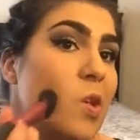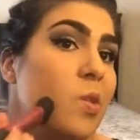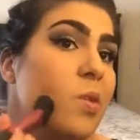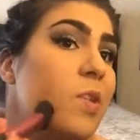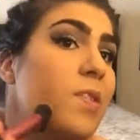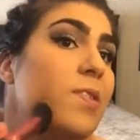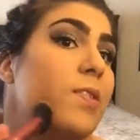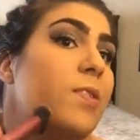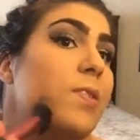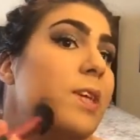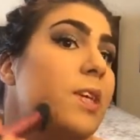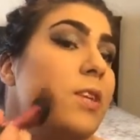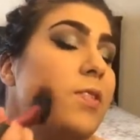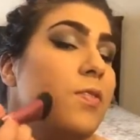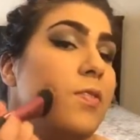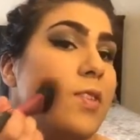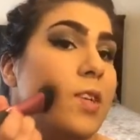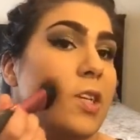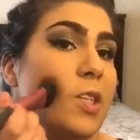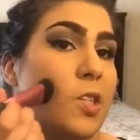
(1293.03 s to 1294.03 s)
I do have a
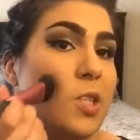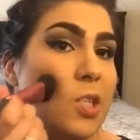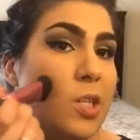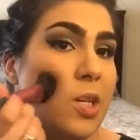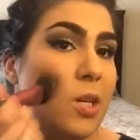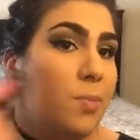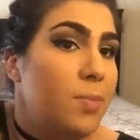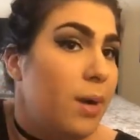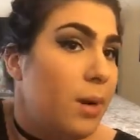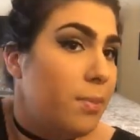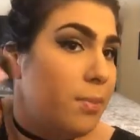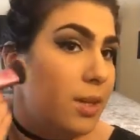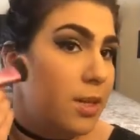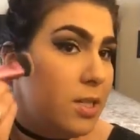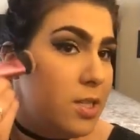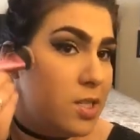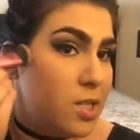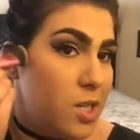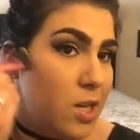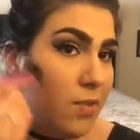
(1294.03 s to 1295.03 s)
round face shape, I'm
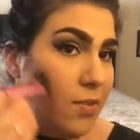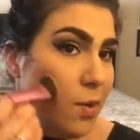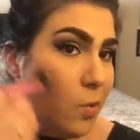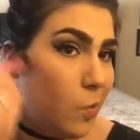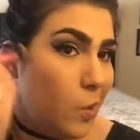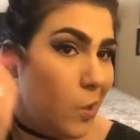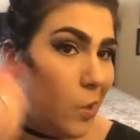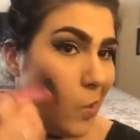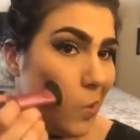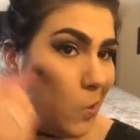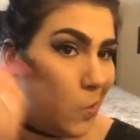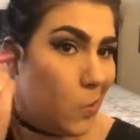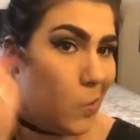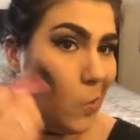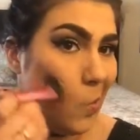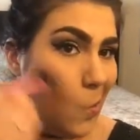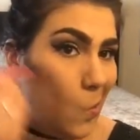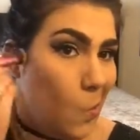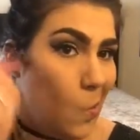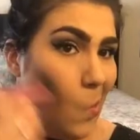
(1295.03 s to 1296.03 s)
gonna see if it
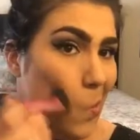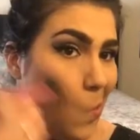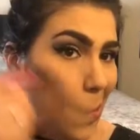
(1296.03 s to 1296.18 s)
works.